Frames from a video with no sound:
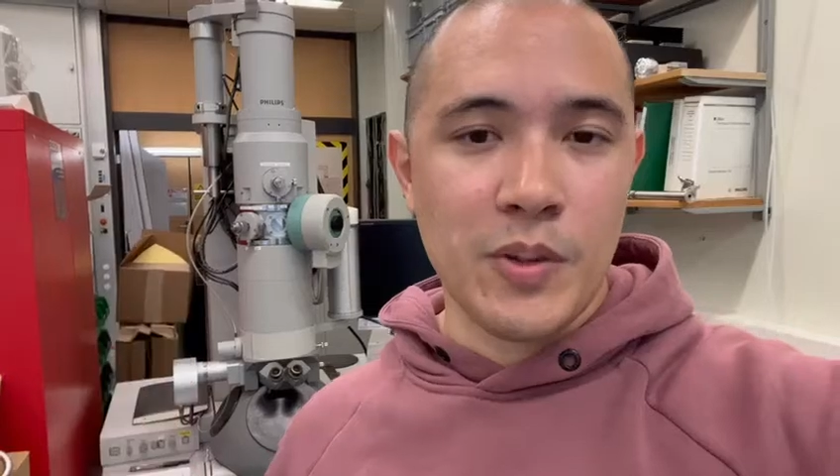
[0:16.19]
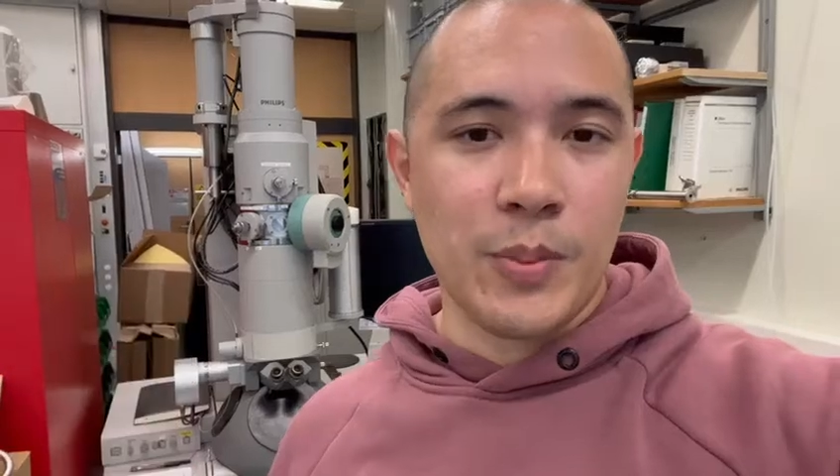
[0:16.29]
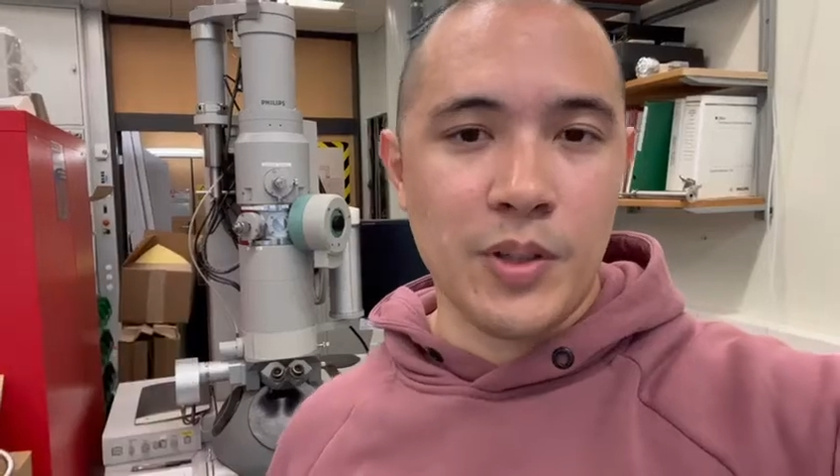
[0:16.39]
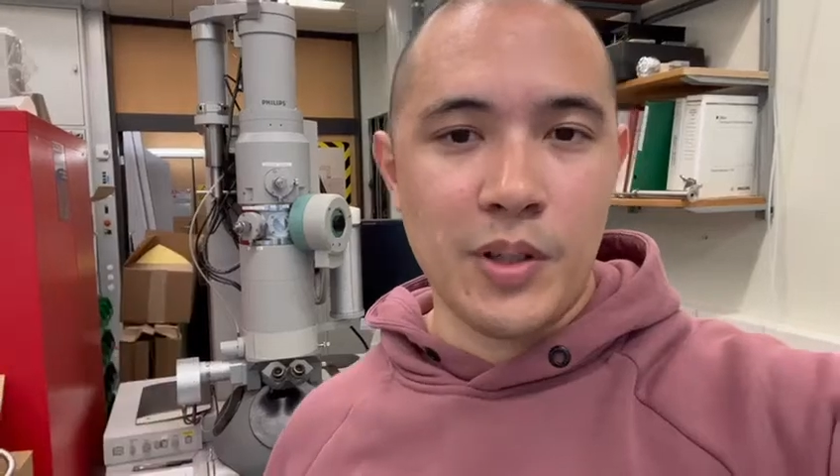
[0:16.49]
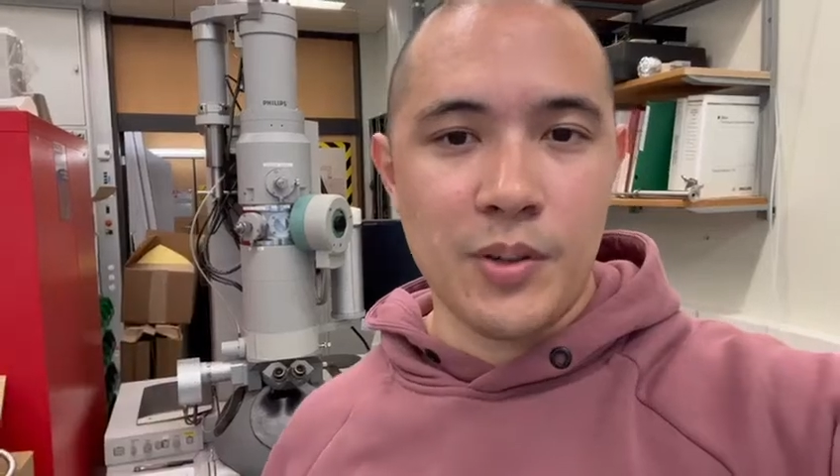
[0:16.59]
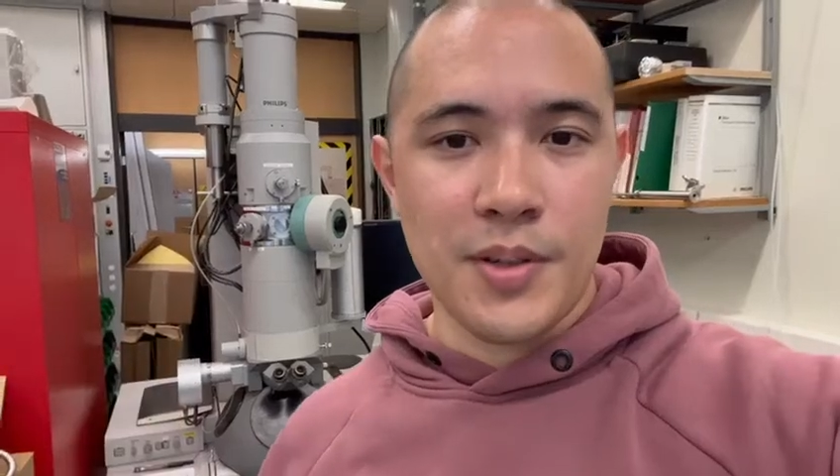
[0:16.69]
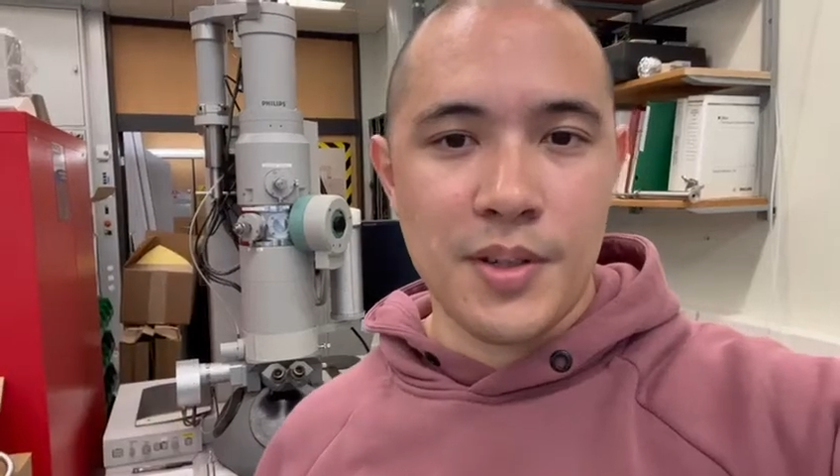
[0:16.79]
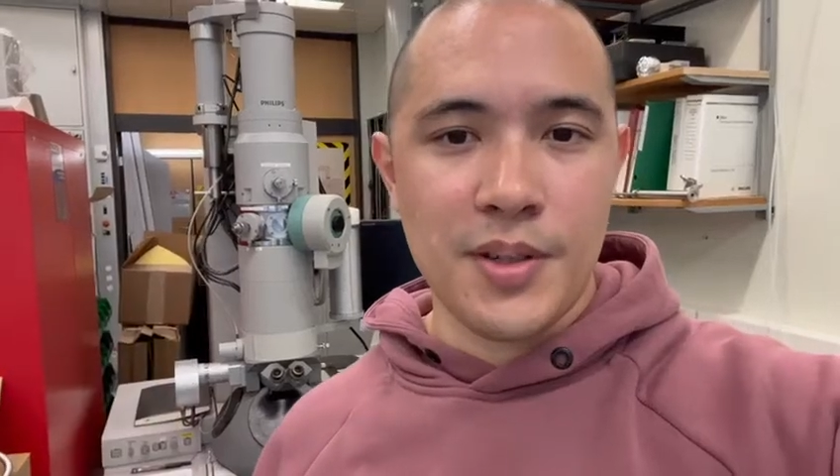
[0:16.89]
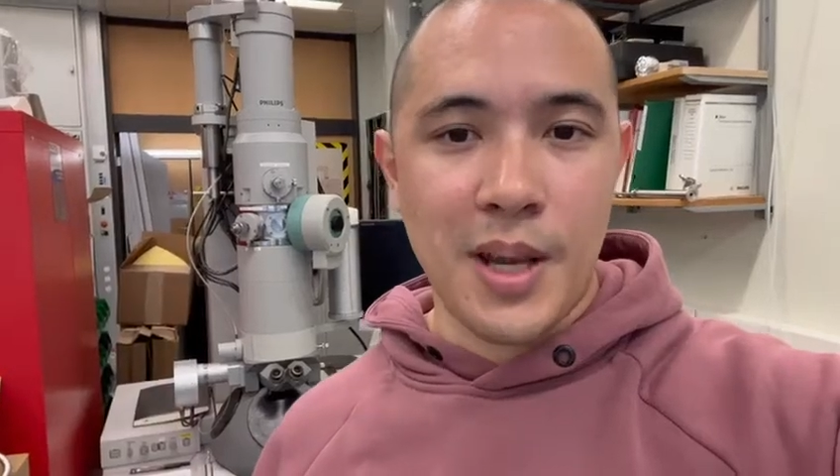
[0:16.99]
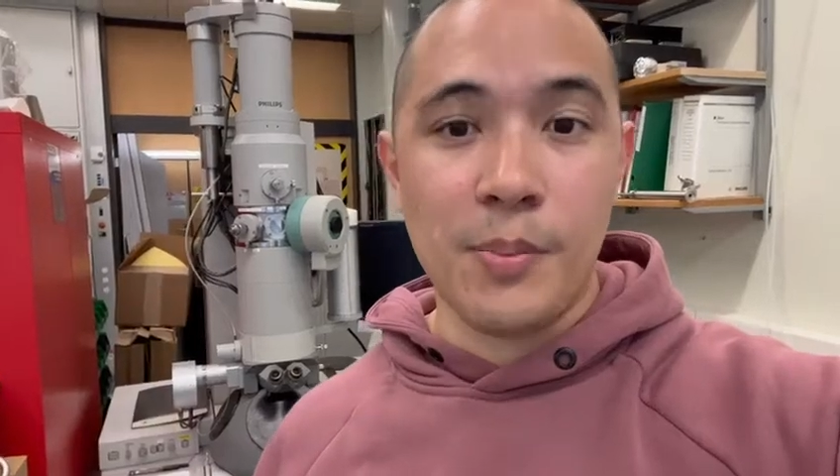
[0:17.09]
we produce
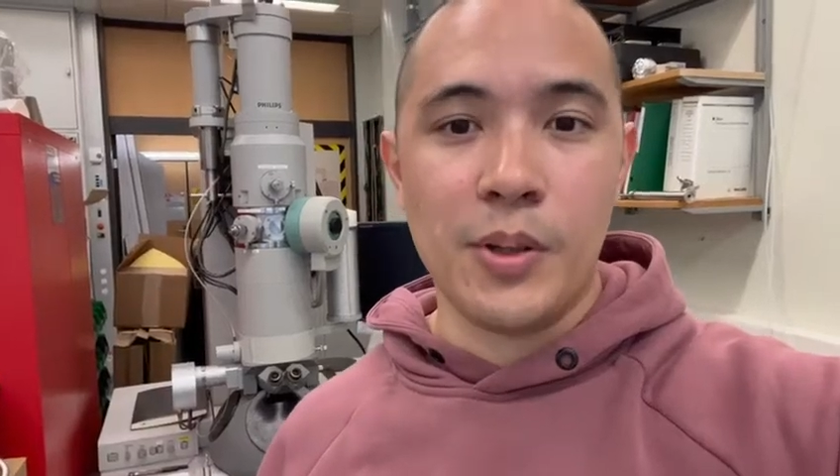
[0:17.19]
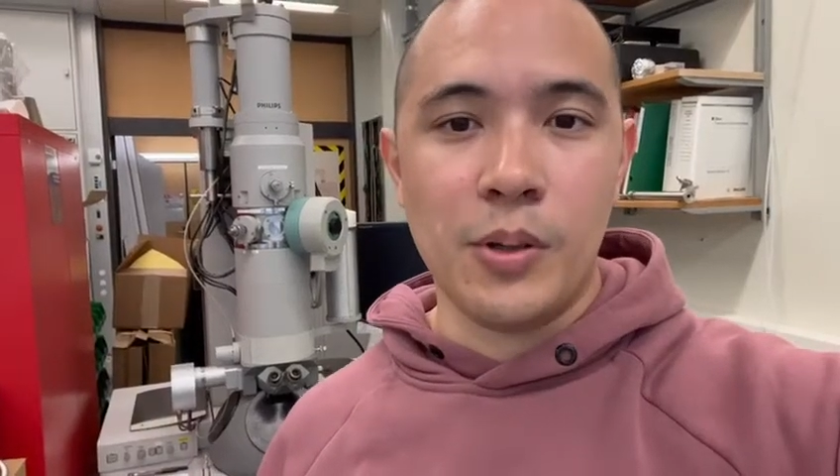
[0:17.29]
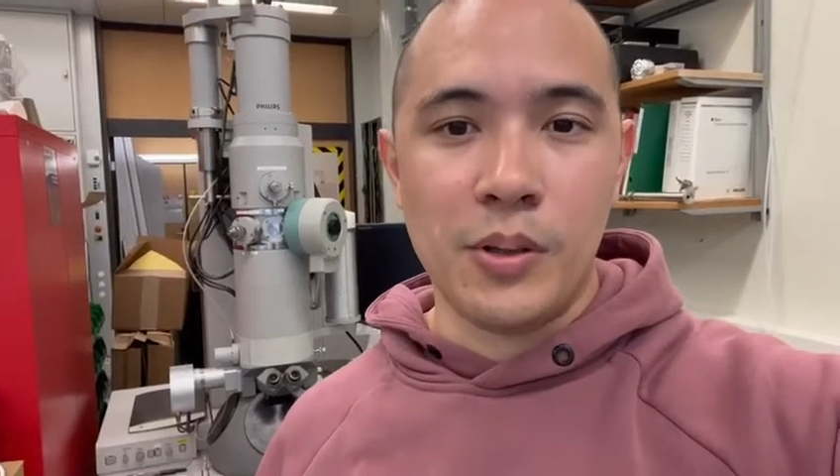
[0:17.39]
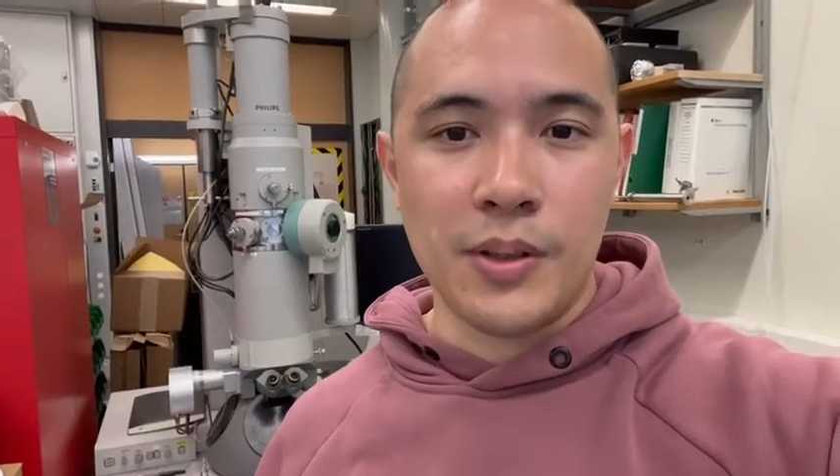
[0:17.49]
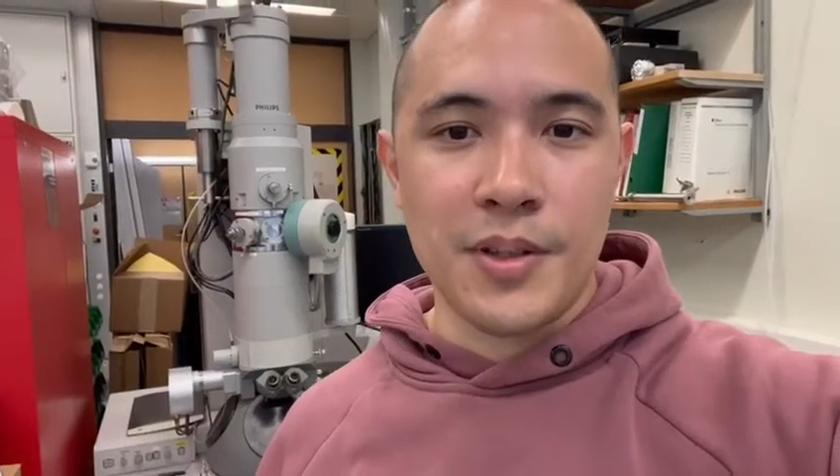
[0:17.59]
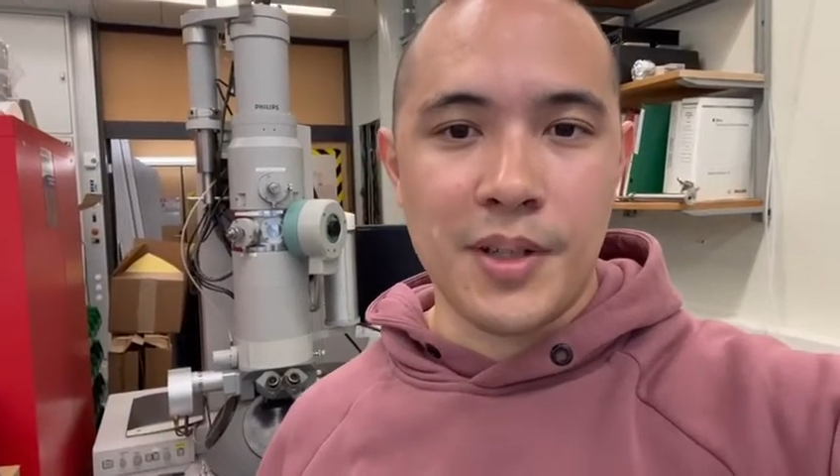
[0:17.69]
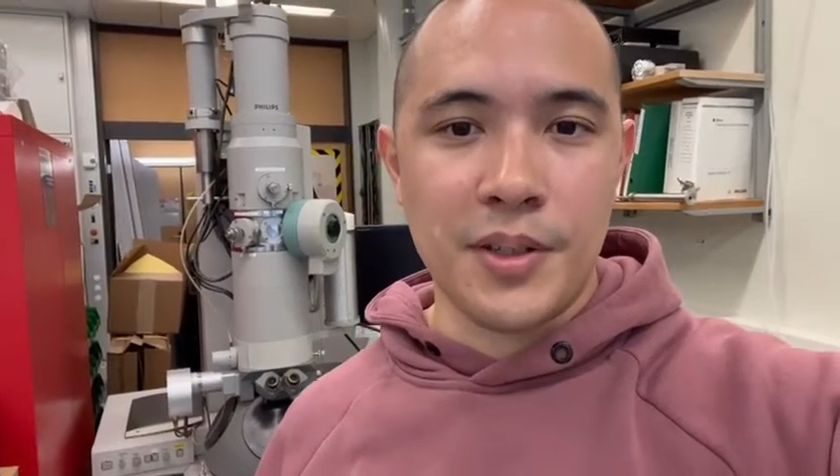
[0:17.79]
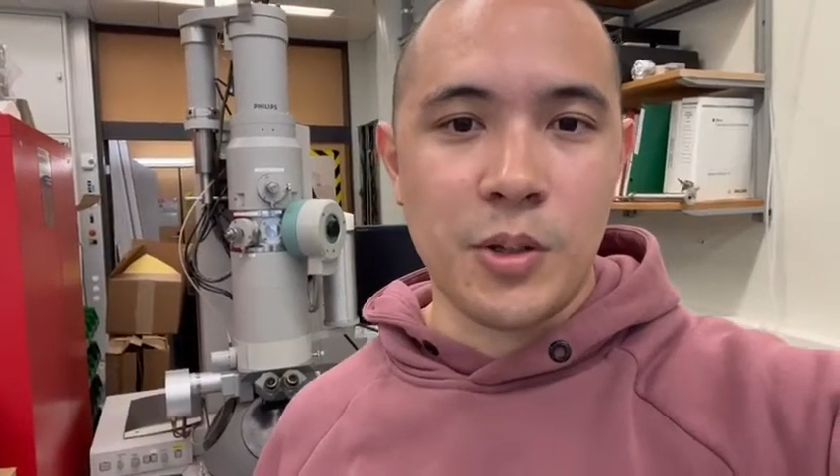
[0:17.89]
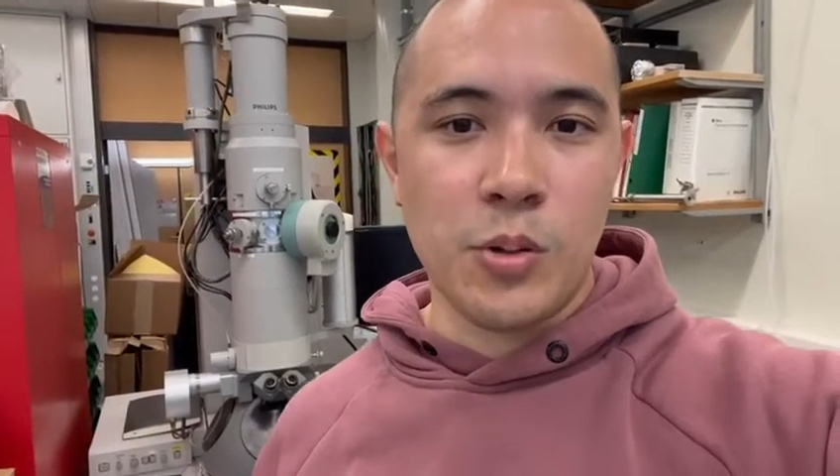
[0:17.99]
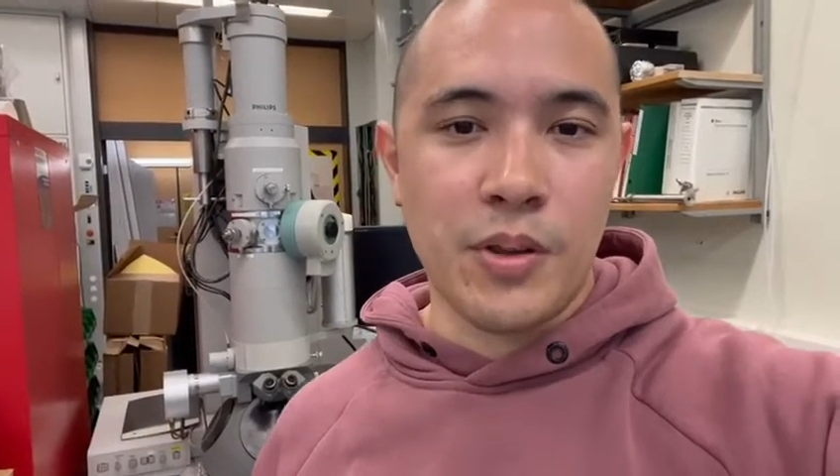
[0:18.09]
sample holders
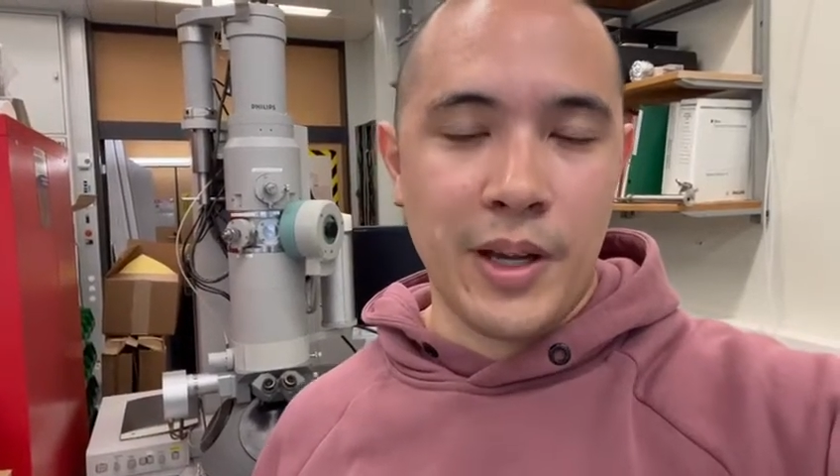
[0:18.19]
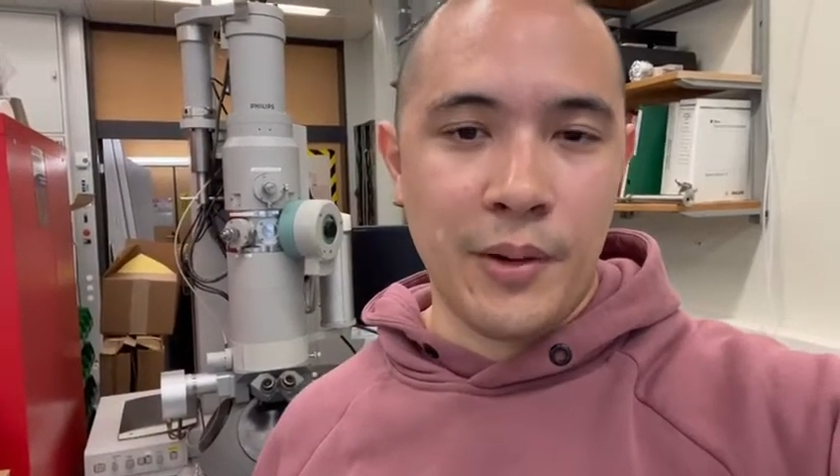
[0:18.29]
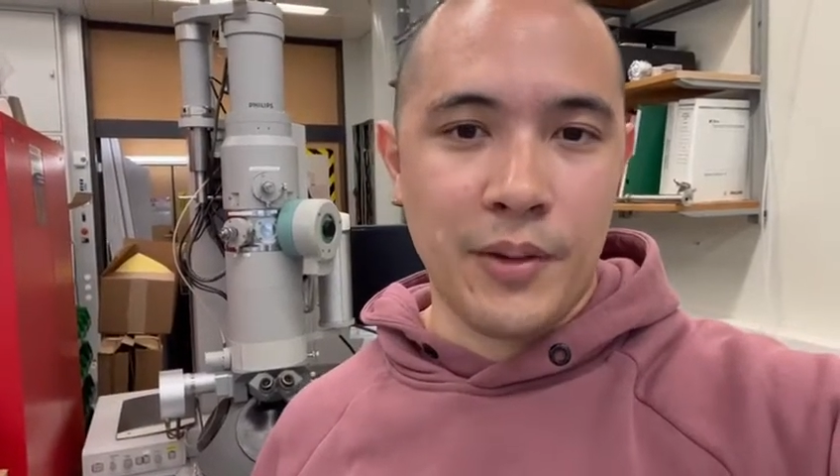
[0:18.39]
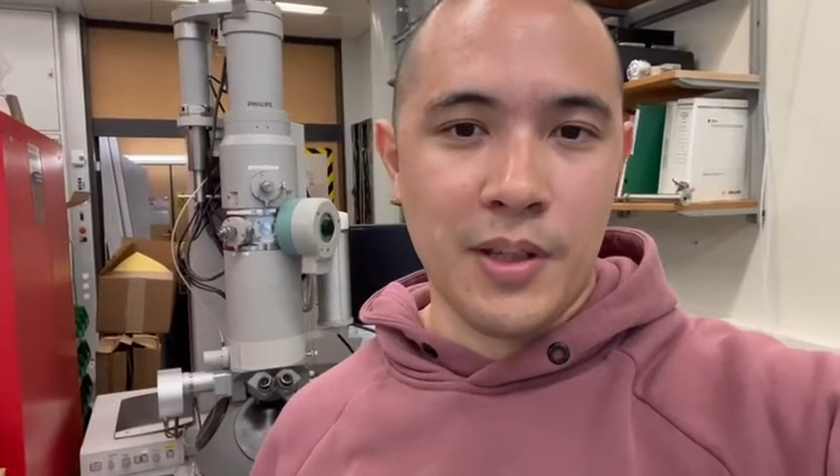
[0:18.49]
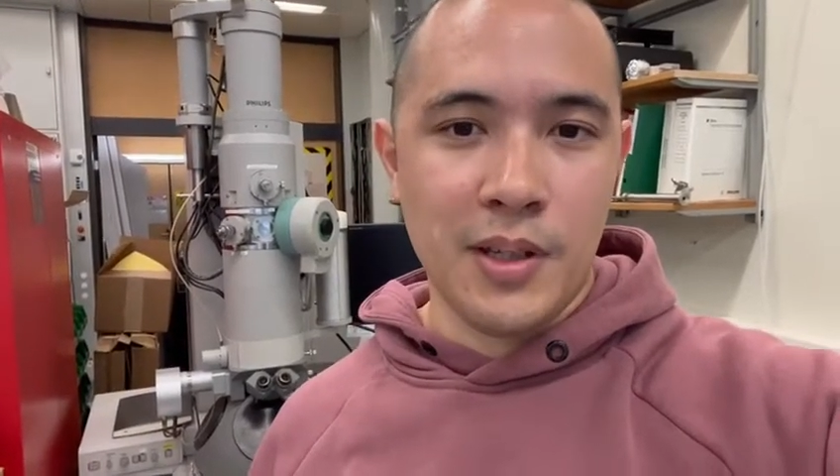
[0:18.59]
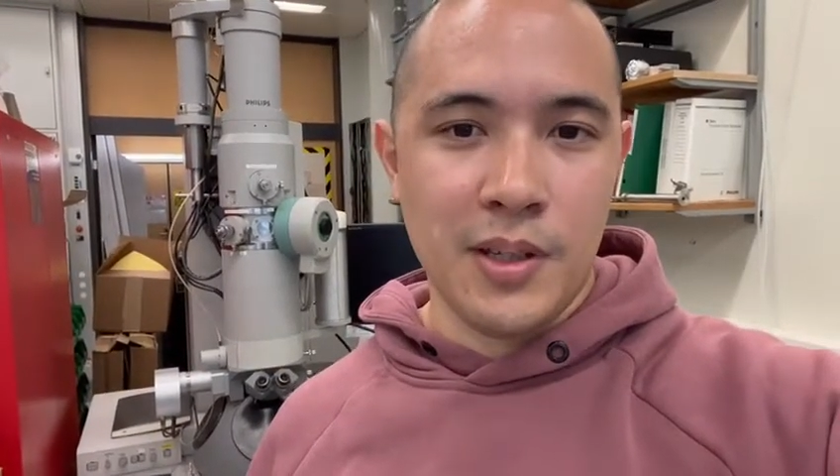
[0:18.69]
that cool down